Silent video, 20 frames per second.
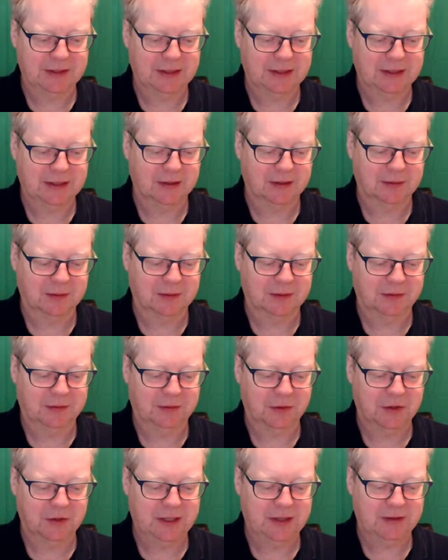He said, Look,
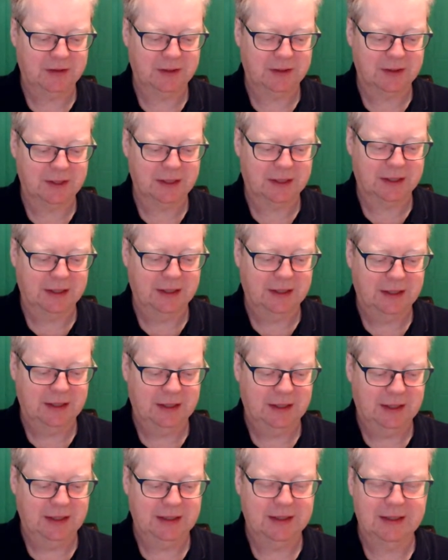if you're serious, Nick,
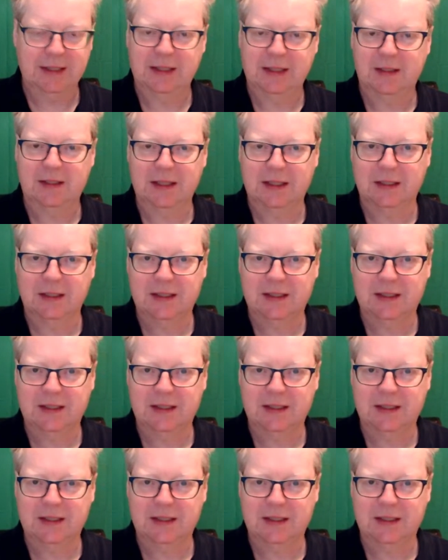he said,